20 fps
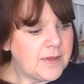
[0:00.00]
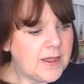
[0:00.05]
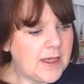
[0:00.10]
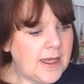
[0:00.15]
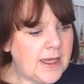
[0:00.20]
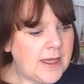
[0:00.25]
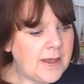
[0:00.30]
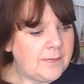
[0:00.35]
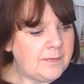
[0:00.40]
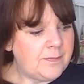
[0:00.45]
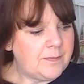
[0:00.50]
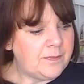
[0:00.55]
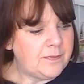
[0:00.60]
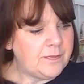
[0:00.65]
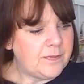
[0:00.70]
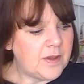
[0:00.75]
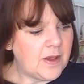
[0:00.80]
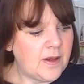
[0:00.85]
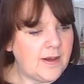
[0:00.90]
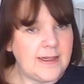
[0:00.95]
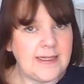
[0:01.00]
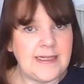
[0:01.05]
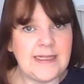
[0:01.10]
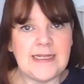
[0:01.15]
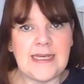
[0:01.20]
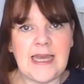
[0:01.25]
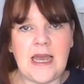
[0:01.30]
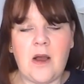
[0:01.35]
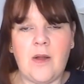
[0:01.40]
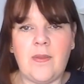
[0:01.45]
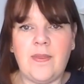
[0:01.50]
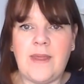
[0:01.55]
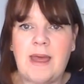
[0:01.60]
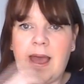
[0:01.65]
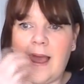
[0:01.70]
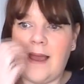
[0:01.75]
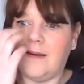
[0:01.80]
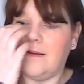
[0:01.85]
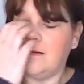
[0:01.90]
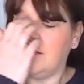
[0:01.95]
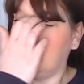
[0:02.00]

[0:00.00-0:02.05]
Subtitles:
I need to get on that,